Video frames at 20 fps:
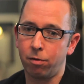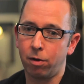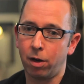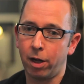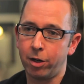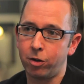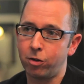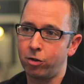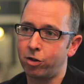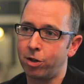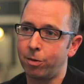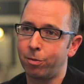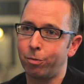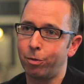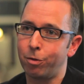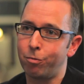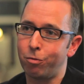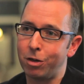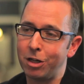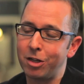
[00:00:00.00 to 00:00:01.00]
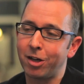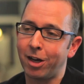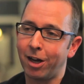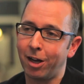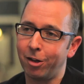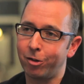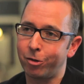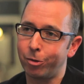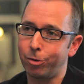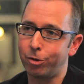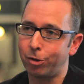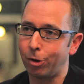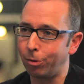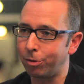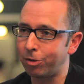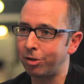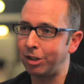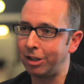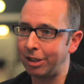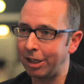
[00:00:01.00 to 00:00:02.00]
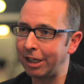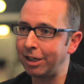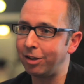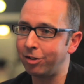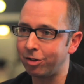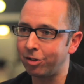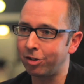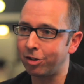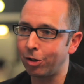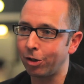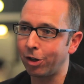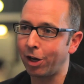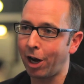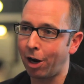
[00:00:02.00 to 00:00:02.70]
of relationships with retailers who sold CDs and took